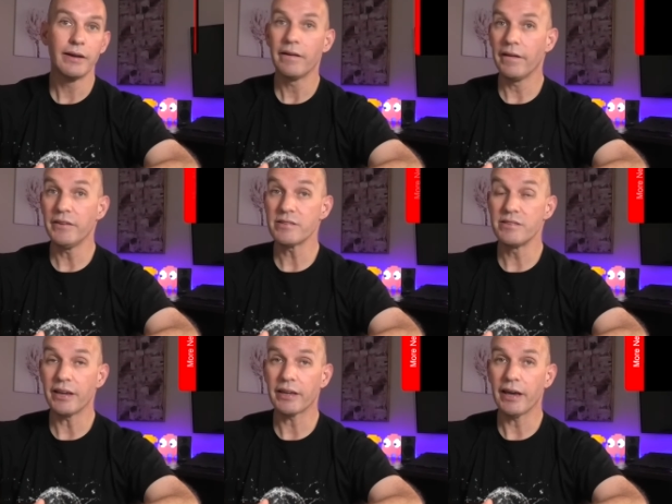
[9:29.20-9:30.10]
In this
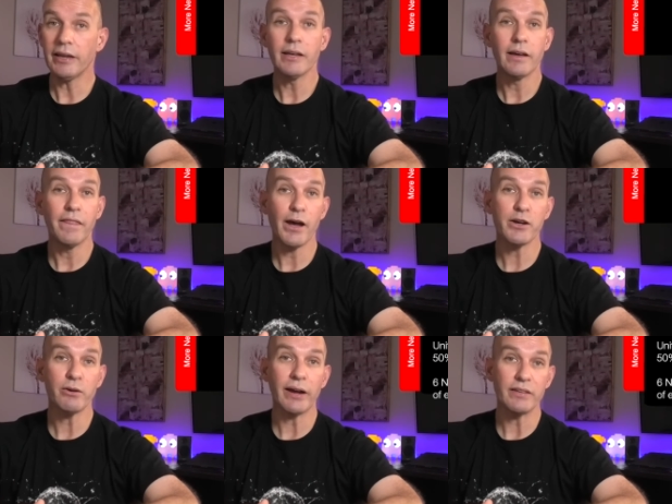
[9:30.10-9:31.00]
decade, they'll
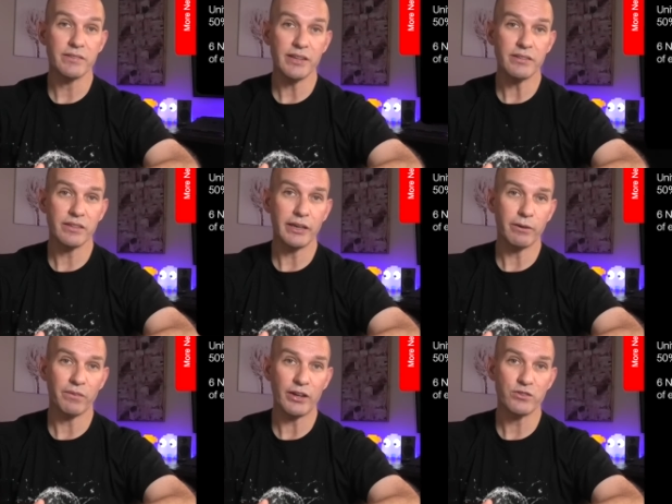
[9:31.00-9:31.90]
create 6
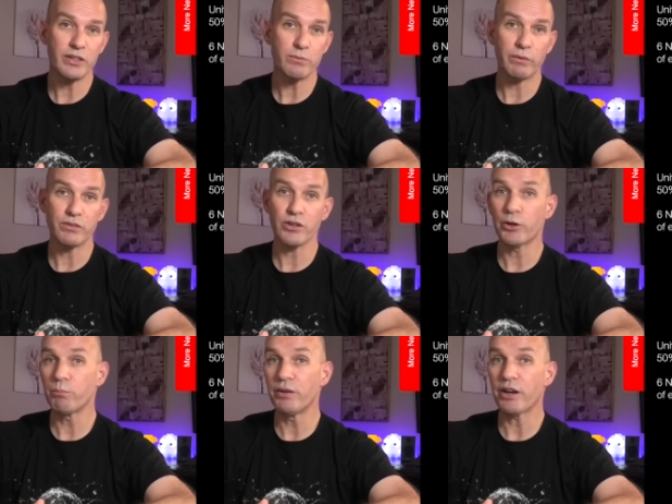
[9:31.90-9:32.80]
gigafactories with a
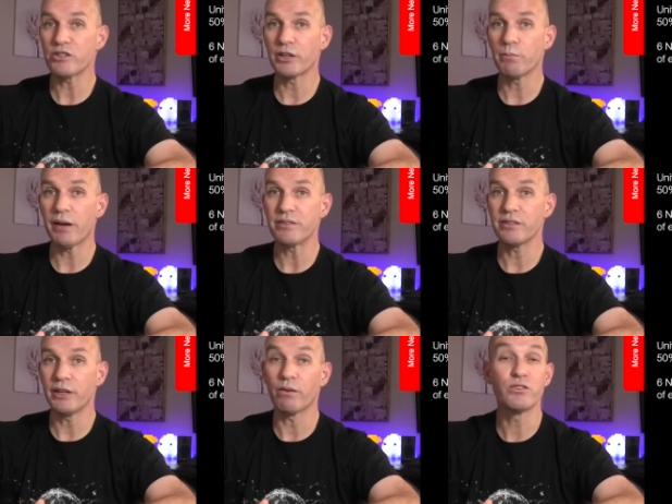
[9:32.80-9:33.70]
total production
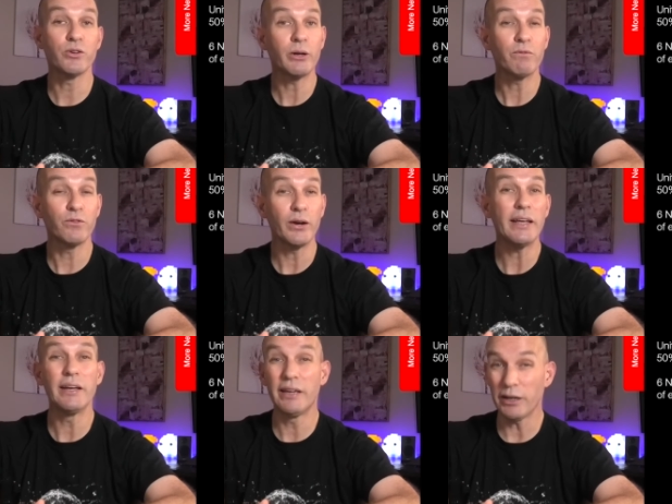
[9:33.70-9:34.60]
capacity of
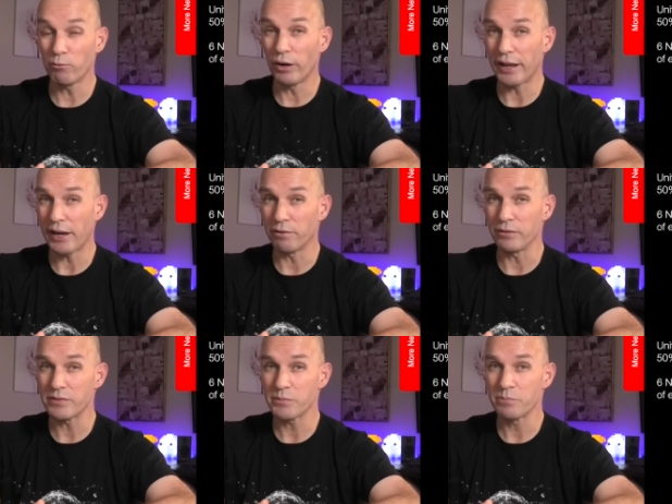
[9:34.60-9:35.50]
240 gigawatt
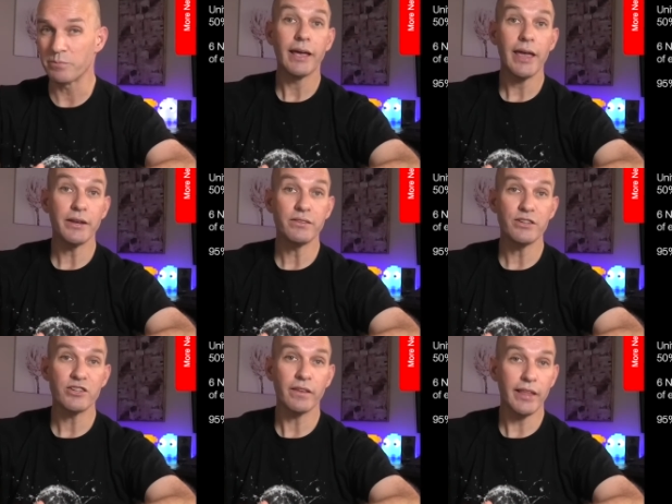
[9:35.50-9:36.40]
hours. In
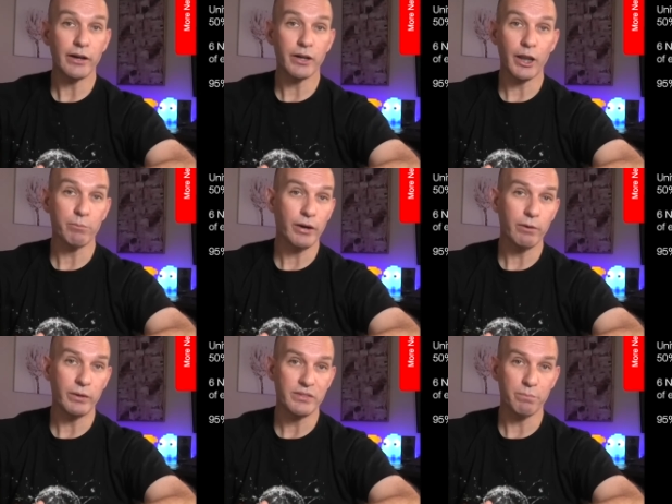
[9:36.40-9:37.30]
addition, they'll collaborate
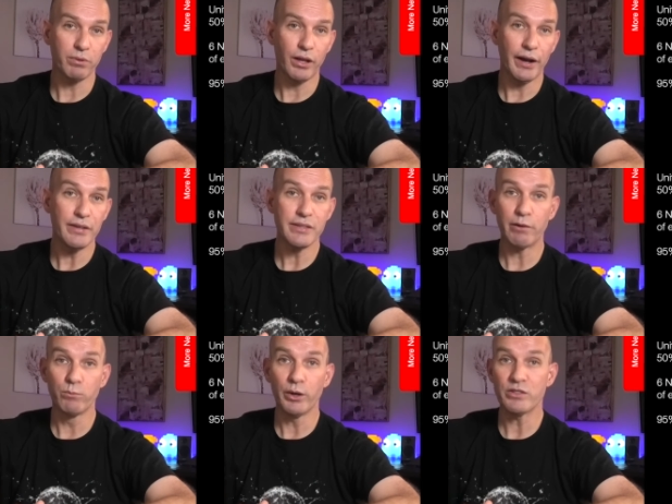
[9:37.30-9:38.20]
with suppliers
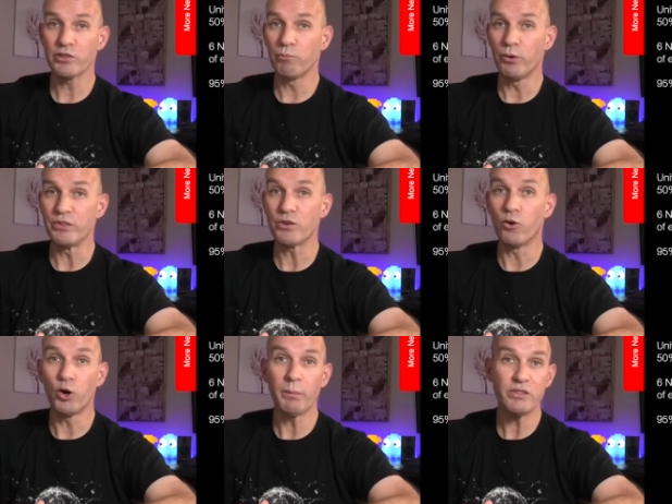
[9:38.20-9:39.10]
and work towards
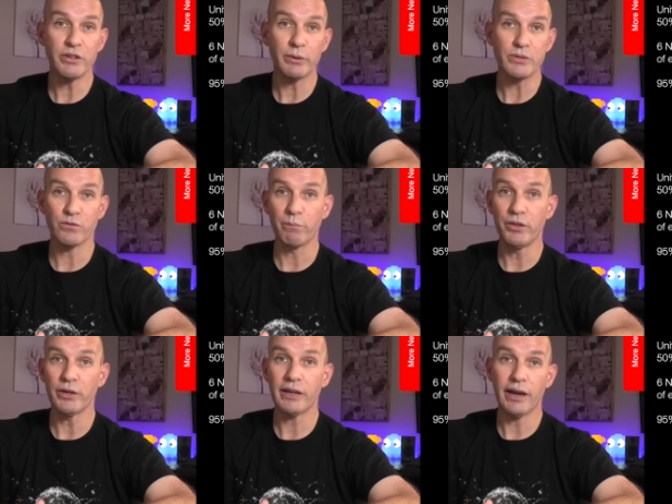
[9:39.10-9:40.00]
all materials from
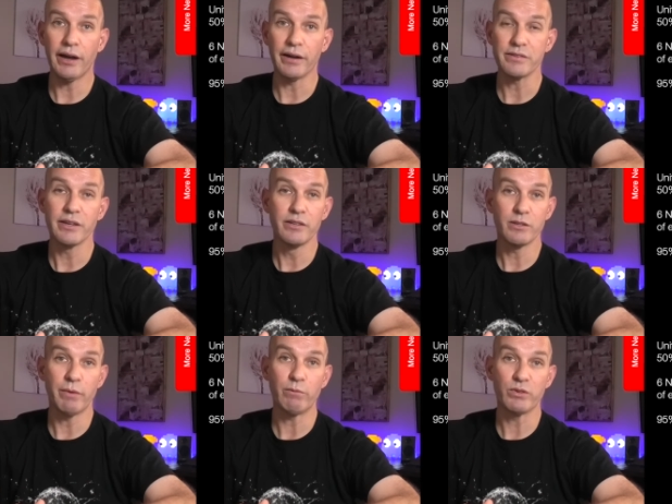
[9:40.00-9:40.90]
their cars
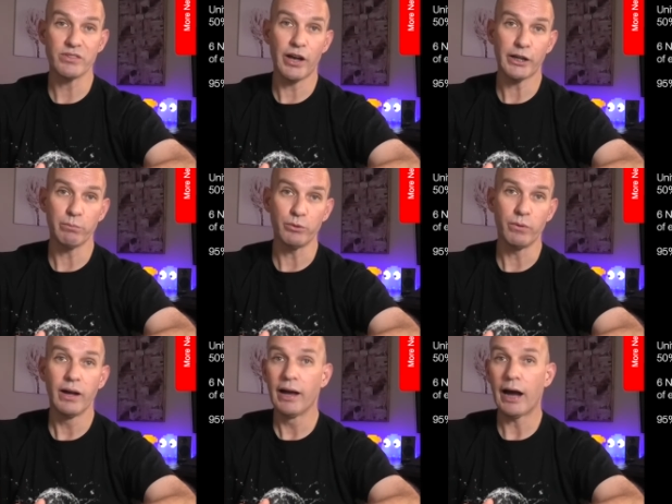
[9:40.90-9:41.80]
to be
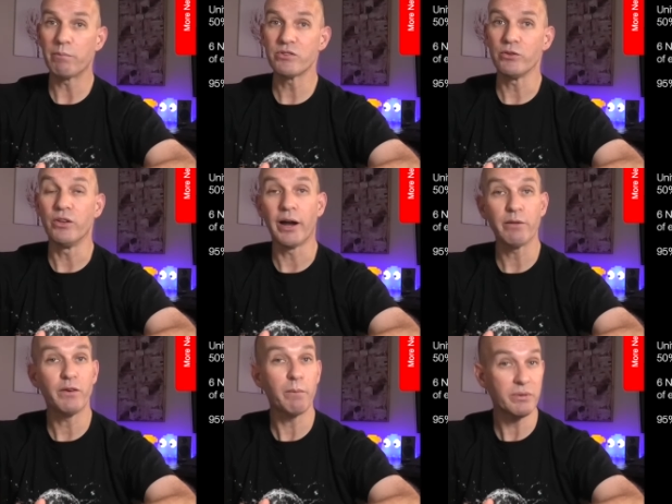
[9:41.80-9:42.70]
recyclable up to
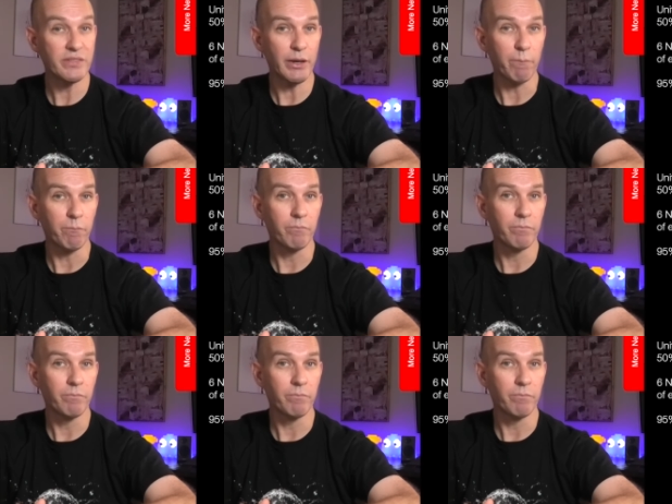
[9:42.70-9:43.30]
95%.